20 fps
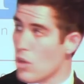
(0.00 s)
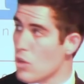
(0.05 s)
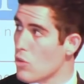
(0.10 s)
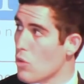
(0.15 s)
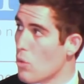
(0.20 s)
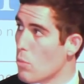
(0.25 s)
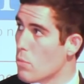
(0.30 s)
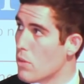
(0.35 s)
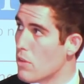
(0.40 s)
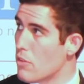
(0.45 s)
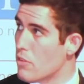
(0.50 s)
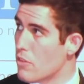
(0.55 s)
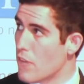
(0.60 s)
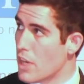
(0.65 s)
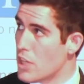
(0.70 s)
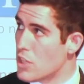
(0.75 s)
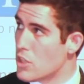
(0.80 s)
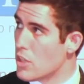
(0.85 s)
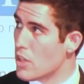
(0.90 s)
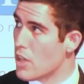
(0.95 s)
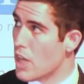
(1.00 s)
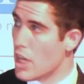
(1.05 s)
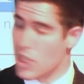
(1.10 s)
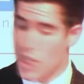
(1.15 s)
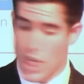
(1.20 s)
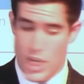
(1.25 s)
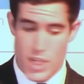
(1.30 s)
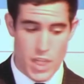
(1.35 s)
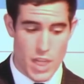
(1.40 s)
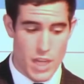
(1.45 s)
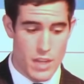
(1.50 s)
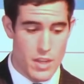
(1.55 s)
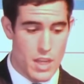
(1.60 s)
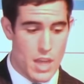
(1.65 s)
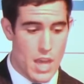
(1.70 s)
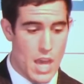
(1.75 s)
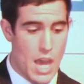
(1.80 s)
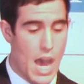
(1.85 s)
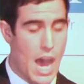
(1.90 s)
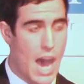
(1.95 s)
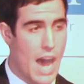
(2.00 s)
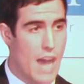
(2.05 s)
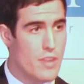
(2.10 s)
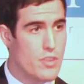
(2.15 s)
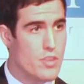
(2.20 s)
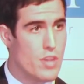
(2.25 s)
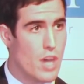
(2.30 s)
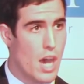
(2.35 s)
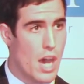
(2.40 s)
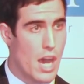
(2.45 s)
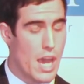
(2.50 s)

non-proliferation agenda and